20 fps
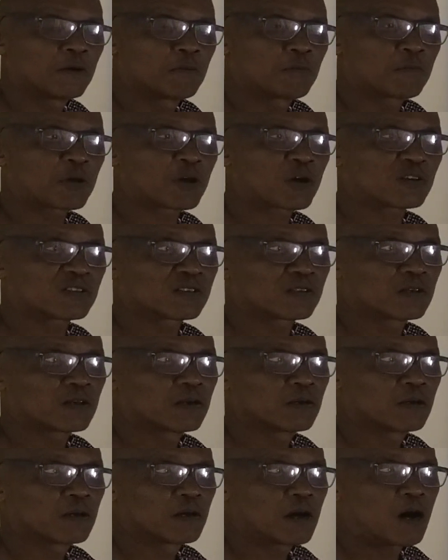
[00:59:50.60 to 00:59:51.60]
Because
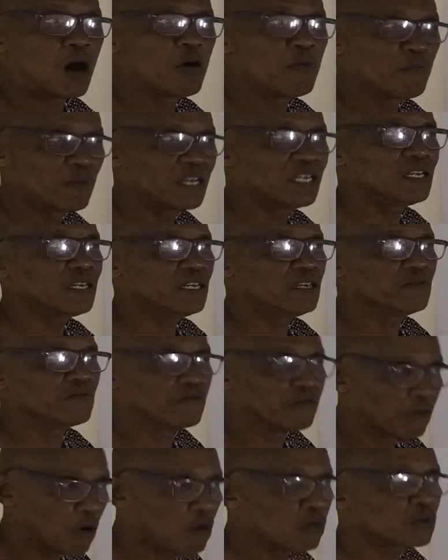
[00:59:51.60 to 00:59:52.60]
how many
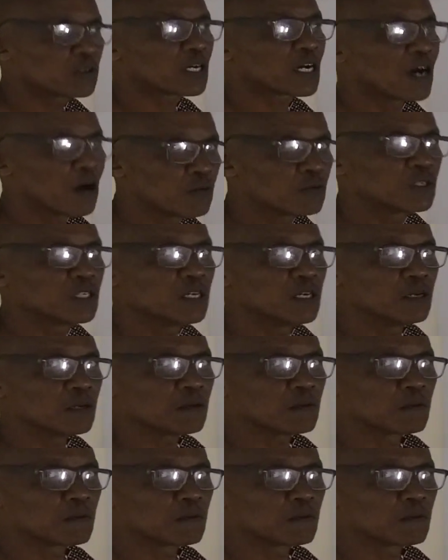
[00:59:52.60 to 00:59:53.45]
invoked counting?